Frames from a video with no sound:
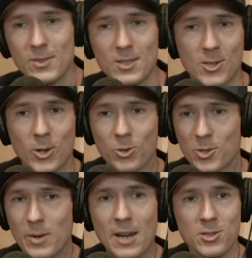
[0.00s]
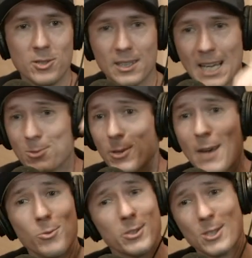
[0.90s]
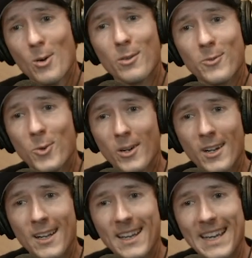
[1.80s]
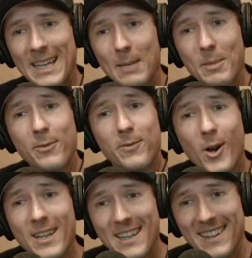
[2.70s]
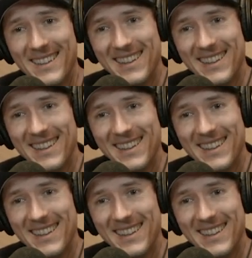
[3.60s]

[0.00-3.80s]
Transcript: circles around you like that's what everyone's going for and it'd be funny